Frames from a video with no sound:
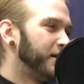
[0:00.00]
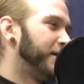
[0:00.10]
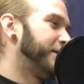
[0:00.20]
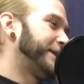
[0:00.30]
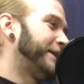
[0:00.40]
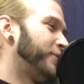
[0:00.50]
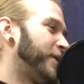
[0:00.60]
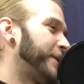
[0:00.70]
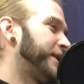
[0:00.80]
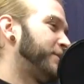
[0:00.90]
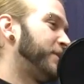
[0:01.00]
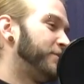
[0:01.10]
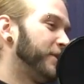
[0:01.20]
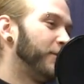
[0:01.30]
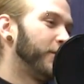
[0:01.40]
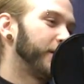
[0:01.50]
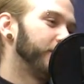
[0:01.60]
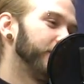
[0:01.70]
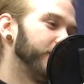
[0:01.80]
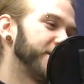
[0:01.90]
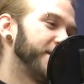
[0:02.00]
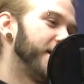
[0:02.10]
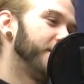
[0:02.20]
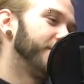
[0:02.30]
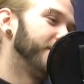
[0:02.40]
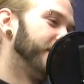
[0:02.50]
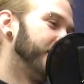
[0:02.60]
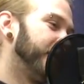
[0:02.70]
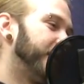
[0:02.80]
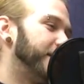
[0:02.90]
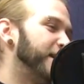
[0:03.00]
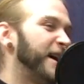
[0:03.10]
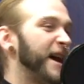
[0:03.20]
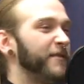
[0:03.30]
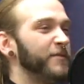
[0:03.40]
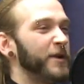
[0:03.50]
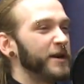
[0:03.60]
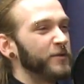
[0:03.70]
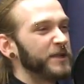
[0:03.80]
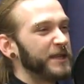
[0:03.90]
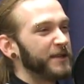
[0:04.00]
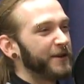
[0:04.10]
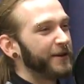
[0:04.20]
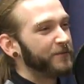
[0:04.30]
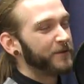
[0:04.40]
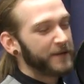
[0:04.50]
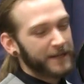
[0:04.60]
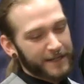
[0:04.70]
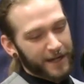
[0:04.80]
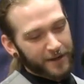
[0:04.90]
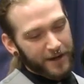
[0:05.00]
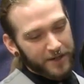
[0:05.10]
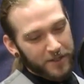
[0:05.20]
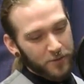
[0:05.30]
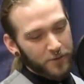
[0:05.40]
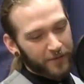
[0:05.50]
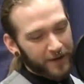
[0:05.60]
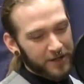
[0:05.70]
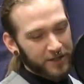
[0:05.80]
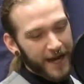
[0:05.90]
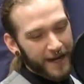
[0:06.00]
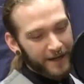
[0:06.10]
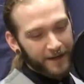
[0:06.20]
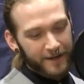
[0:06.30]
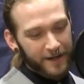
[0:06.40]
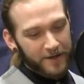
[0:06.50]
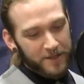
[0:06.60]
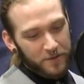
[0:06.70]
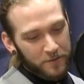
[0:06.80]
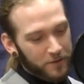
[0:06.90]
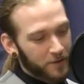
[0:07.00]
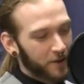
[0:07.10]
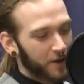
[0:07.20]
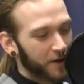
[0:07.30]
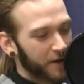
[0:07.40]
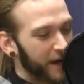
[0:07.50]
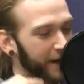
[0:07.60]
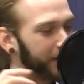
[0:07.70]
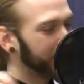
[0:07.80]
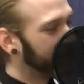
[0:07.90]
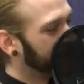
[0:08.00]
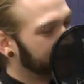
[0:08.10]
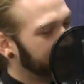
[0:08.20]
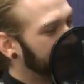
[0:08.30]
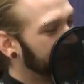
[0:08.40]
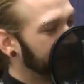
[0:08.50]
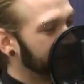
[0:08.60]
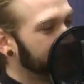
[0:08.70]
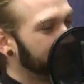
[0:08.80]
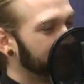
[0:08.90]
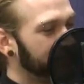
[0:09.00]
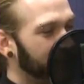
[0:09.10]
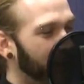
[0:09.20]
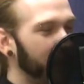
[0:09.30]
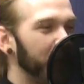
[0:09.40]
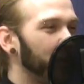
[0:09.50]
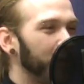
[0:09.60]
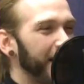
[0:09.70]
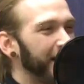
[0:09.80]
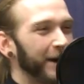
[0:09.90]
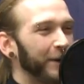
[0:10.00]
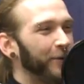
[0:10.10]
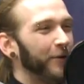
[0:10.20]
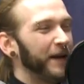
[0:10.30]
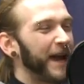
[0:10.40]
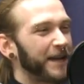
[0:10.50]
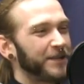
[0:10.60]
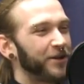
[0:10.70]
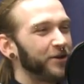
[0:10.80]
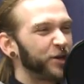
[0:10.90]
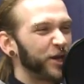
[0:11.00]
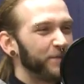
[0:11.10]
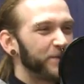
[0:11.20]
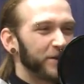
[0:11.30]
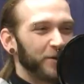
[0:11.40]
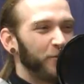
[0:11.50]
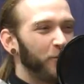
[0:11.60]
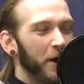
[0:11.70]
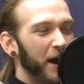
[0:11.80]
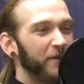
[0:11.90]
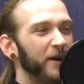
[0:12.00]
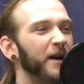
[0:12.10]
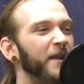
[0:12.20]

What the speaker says: It also didn't work because the people I worked with were snobs, and everybody was either in culinary school, freshly out of culinary school, or like on their way, or externships or whatever.